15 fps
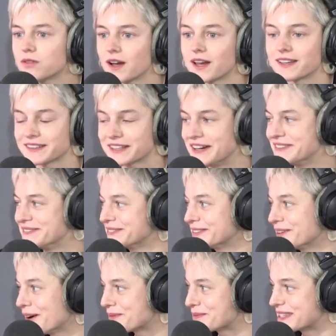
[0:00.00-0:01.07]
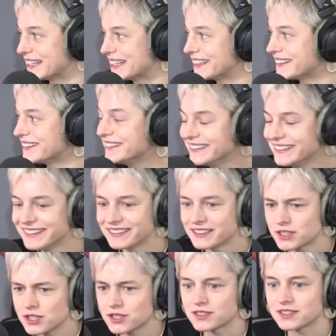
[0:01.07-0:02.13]
right. Not up with the lingo.
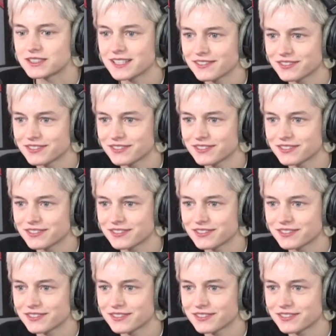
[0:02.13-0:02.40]
Dude,